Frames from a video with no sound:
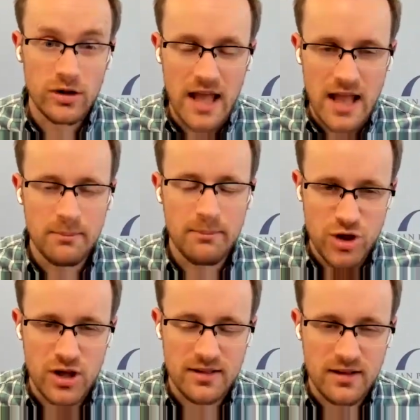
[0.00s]
good and
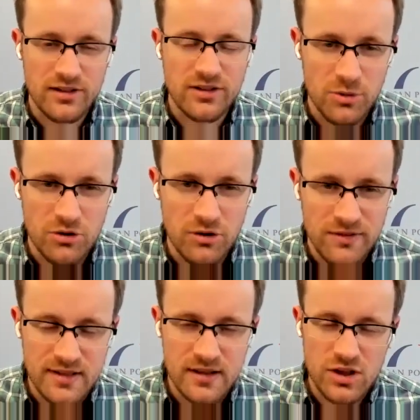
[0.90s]
ambitious customer
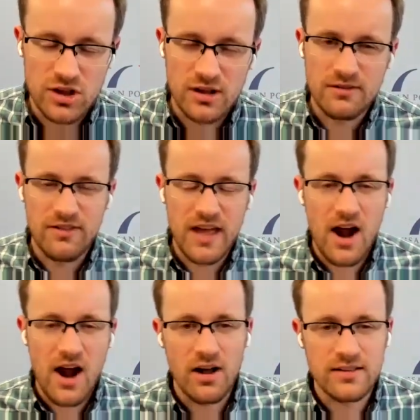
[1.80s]
service initiatives of the
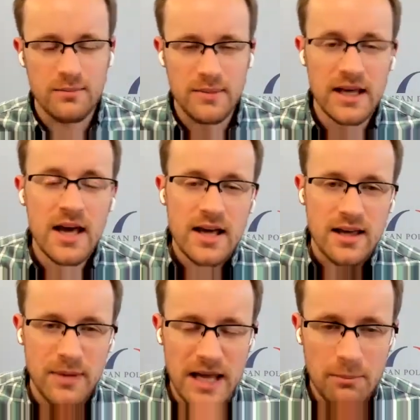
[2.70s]
IRS
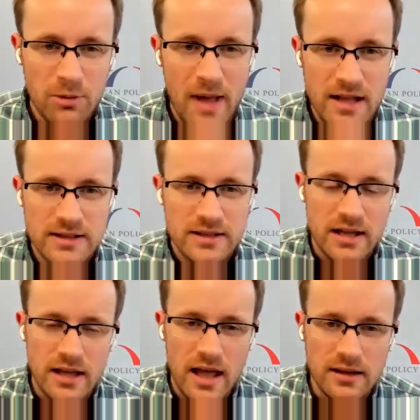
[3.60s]
can be implemented
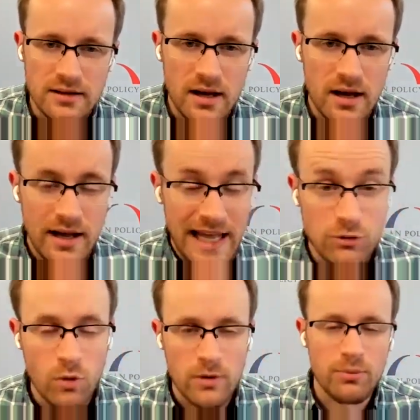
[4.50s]

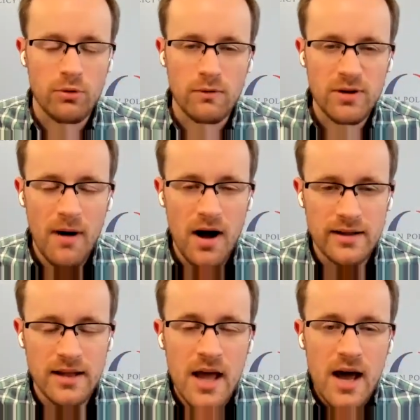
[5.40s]
and or improved
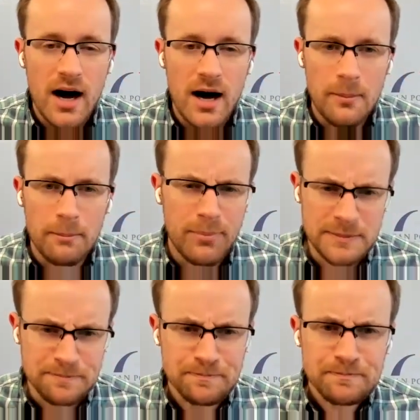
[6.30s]
upon.
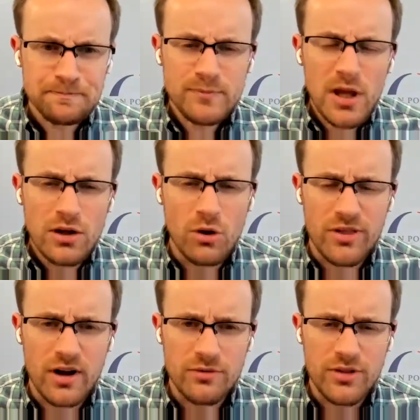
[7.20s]
But
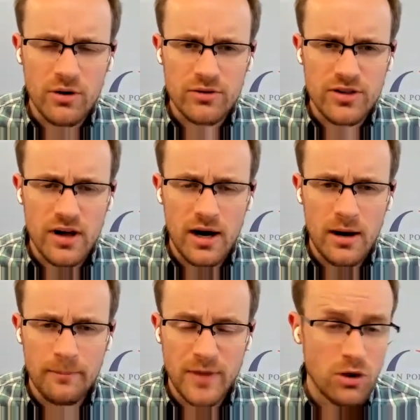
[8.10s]
there's
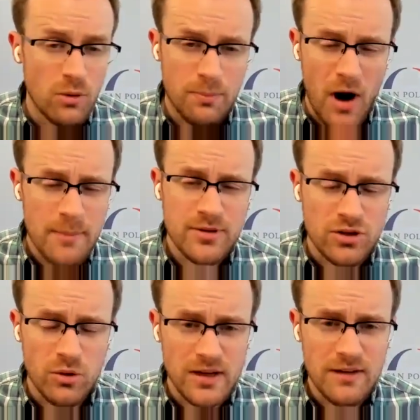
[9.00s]

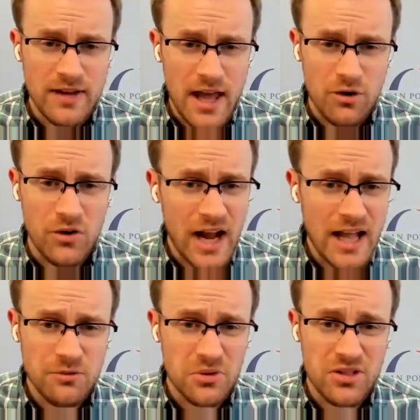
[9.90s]
perhaps you can even get
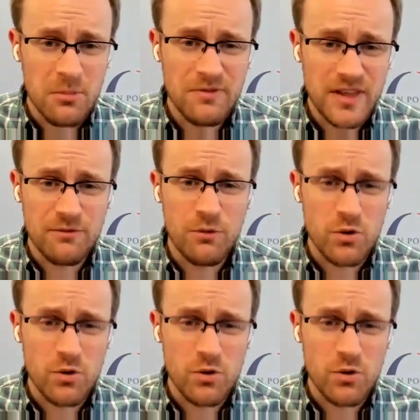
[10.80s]
creative with some of the